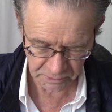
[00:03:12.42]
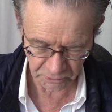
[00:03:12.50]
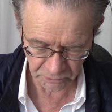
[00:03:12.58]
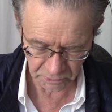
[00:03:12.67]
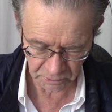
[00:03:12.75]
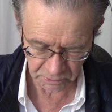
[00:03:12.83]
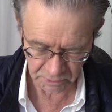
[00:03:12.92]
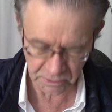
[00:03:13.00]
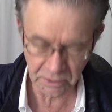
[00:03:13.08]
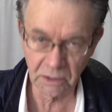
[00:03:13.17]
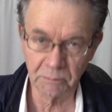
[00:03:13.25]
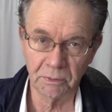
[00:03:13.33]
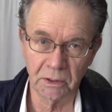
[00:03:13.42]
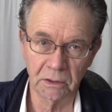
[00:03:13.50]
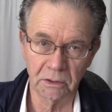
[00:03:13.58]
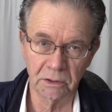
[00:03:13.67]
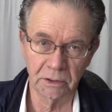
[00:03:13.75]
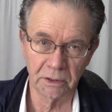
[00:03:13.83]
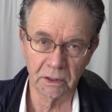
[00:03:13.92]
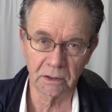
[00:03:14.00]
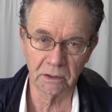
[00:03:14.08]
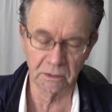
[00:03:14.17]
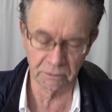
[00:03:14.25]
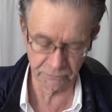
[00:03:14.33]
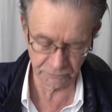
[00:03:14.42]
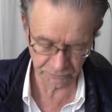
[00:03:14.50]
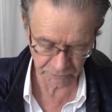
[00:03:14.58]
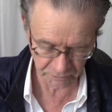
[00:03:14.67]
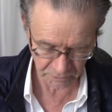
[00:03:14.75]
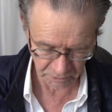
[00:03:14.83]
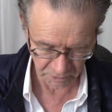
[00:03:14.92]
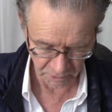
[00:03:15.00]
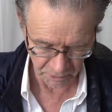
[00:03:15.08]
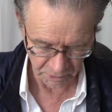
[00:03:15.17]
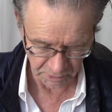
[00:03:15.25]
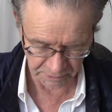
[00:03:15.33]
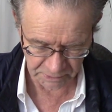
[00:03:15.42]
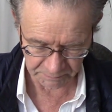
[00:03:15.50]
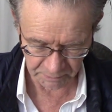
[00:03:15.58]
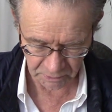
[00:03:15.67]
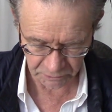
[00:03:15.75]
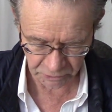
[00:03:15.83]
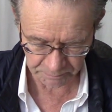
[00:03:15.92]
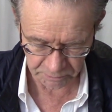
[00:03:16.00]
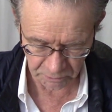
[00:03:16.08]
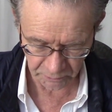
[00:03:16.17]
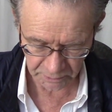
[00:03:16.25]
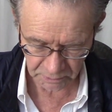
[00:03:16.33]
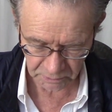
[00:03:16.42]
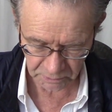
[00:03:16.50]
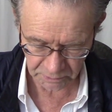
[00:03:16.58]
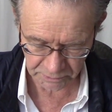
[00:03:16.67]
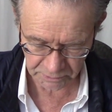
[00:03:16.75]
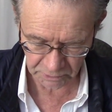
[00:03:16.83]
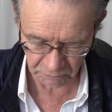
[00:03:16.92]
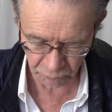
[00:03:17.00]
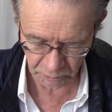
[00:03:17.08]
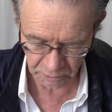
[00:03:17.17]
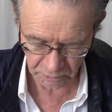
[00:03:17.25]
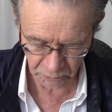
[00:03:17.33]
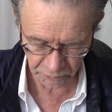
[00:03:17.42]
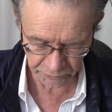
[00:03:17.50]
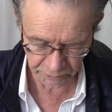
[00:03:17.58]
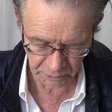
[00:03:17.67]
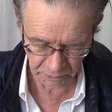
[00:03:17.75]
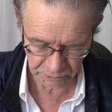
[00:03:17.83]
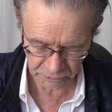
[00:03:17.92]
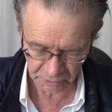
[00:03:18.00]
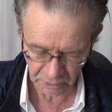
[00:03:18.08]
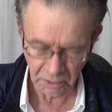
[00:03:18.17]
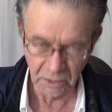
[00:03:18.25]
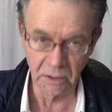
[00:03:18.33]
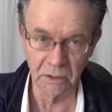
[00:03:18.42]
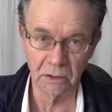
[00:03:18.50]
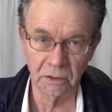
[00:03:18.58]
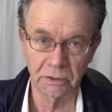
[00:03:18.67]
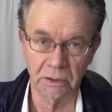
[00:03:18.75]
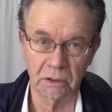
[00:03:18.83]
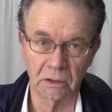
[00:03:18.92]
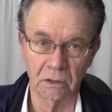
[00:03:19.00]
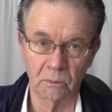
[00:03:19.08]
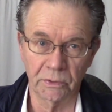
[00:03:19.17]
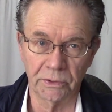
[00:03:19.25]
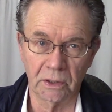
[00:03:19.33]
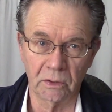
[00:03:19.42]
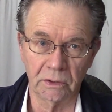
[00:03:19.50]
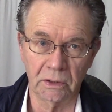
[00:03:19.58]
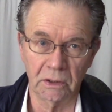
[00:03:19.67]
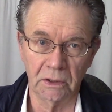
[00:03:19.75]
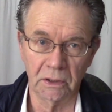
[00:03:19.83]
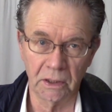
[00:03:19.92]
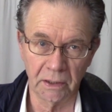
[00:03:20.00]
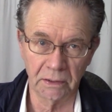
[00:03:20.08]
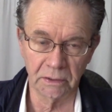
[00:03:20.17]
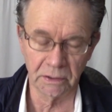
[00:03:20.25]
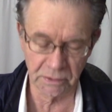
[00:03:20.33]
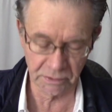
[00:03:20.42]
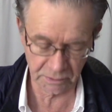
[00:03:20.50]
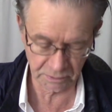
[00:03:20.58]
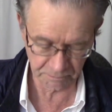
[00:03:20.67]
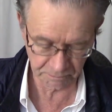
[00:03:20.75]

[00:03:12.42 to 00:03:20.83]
learning is like being a detective. It's about exploring and discovering new things in our data without any guidance.